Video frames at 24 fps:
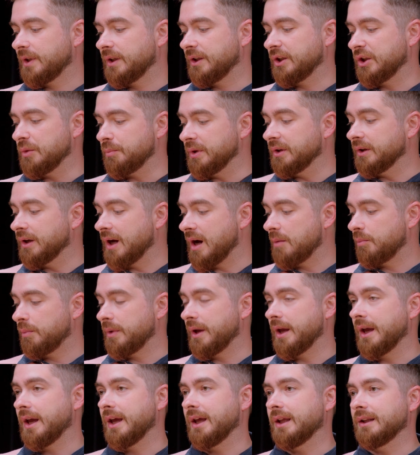keeping up
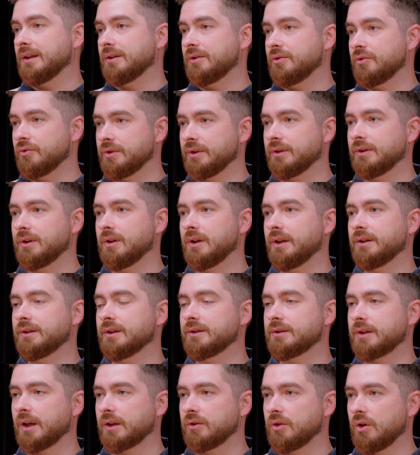and using the
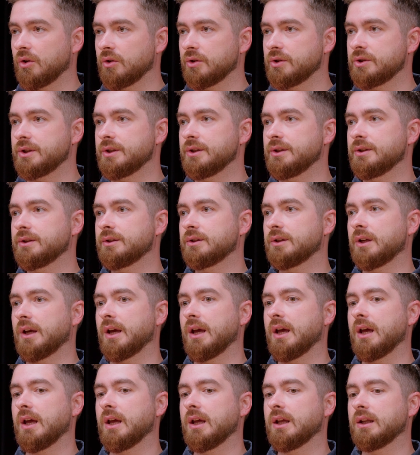latest technologies
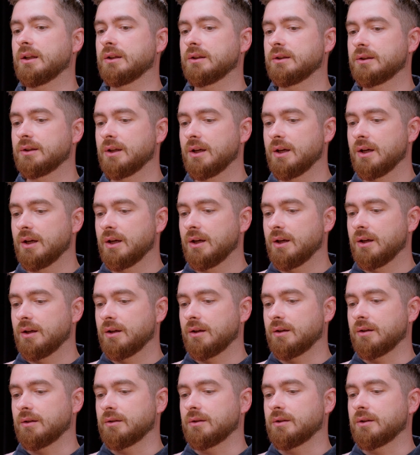and
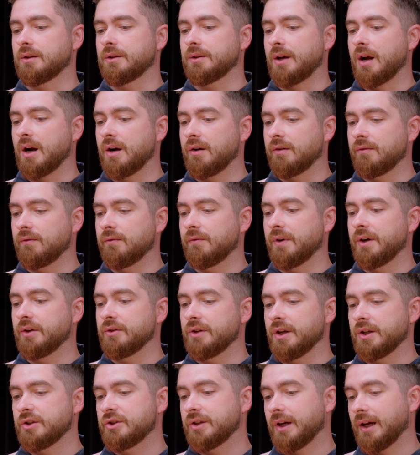are
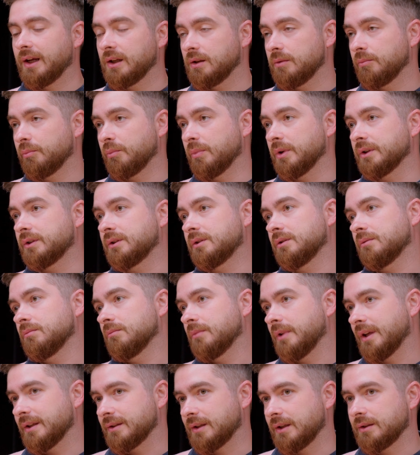very agile. But
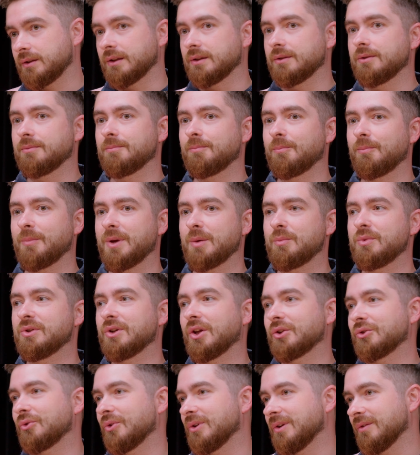as I said, maybe
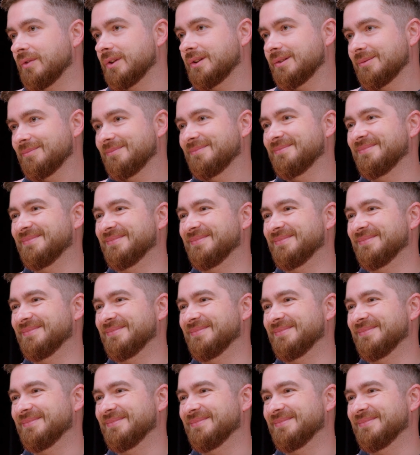not all of it.